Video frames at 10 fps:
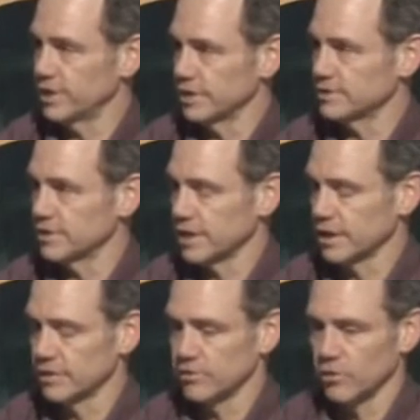sick.
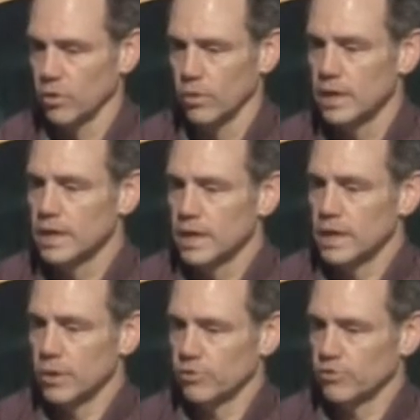And so
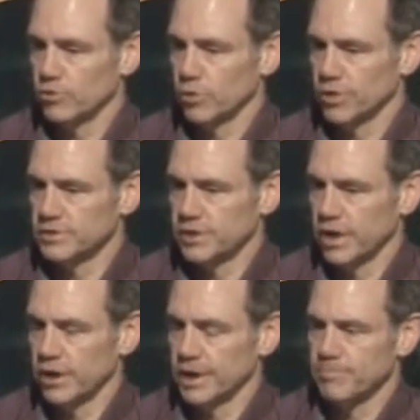it was just really
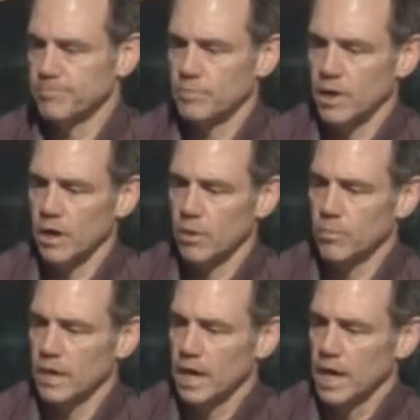scary. Um,
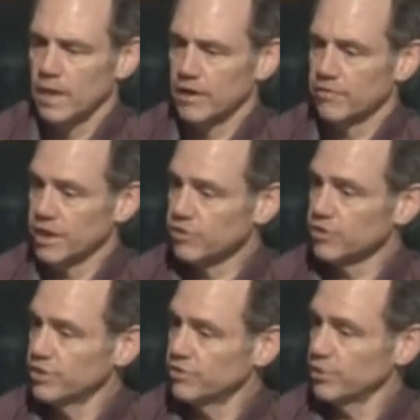and then
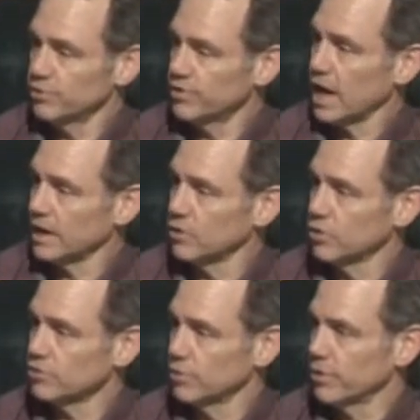eventually she was
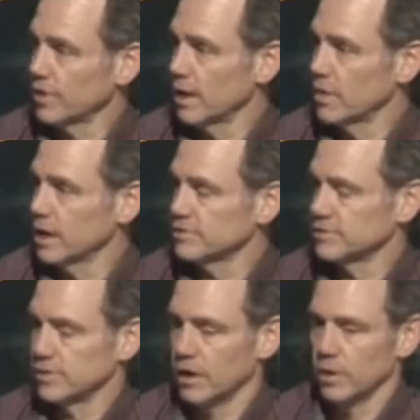diagnosed with
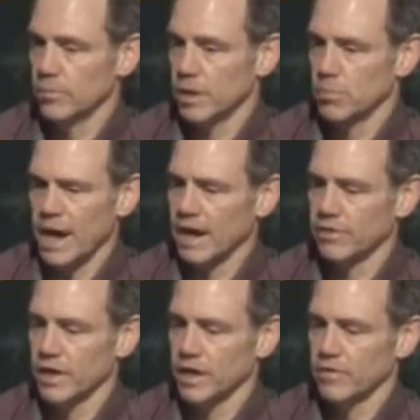MS. Um, and back
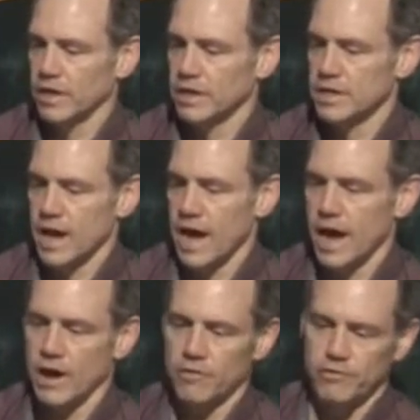then they didn't
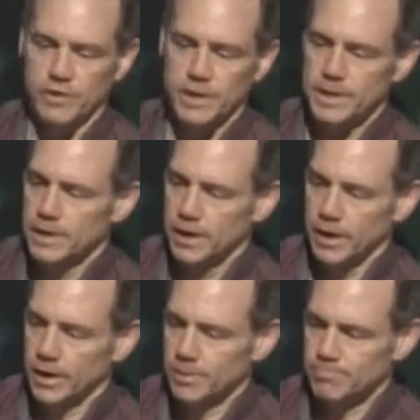have
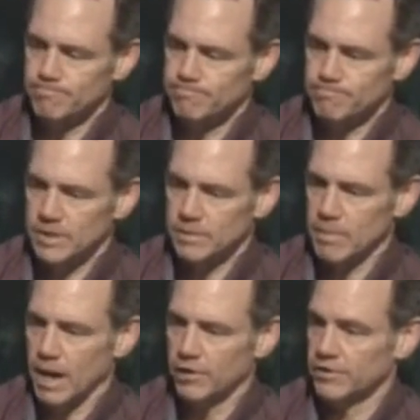um,
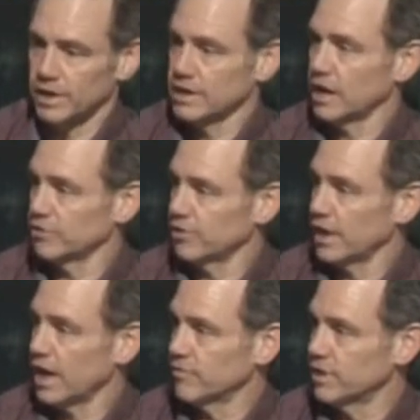modern technology they
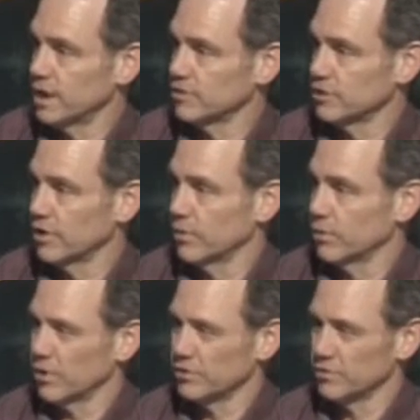have today. So they, it
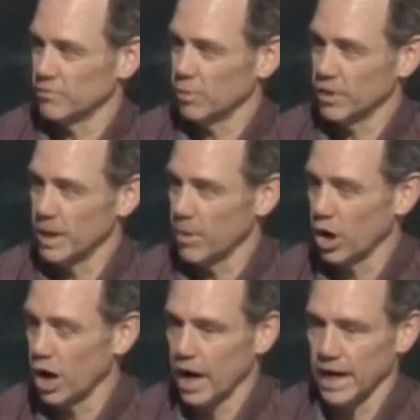wasn't with an
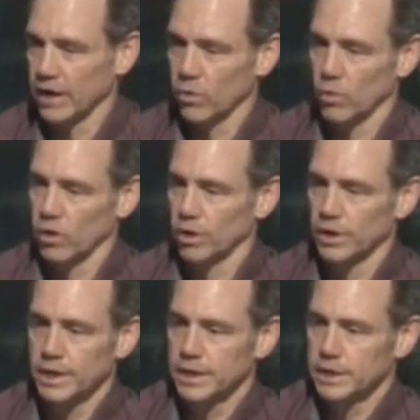MRI or
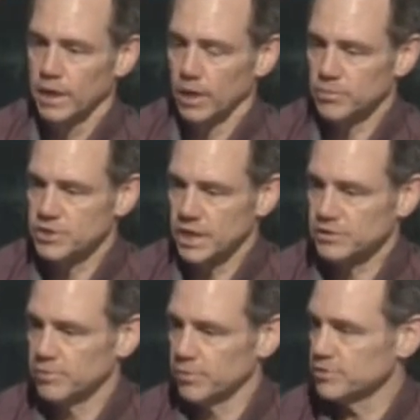um,
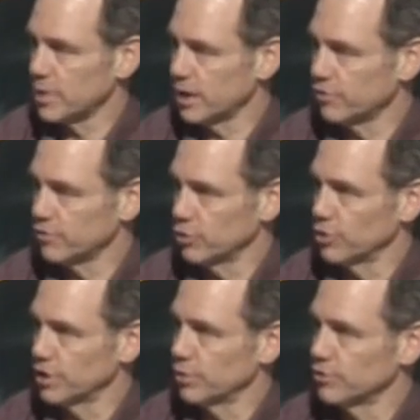tests from the spinal fluid.
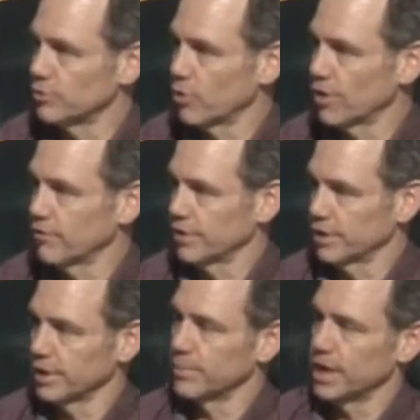Mm -hmm. It was more of an
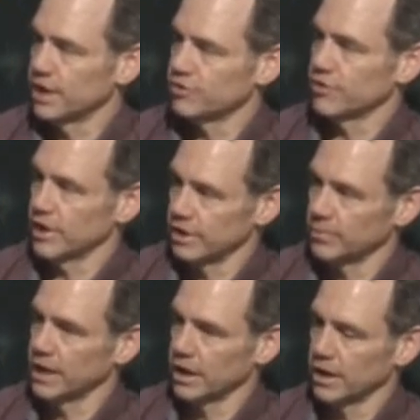elimination. They
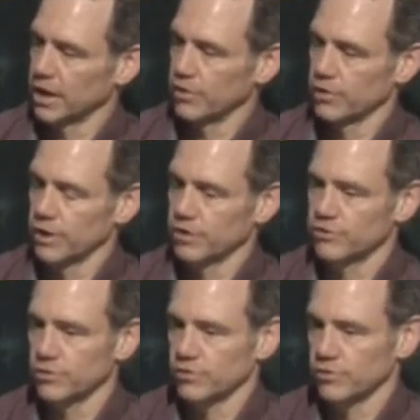eliminated other
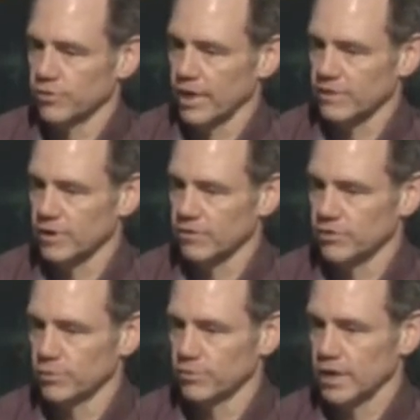issues. And so that's how
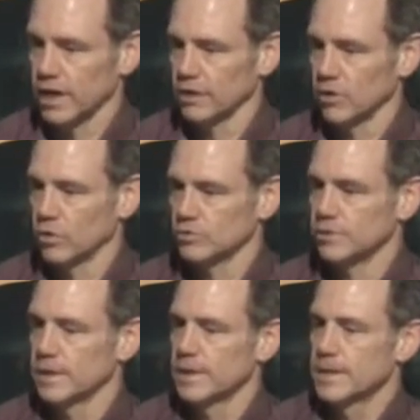she was diagnosed.
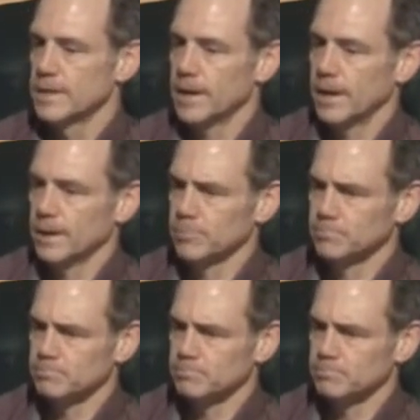Um,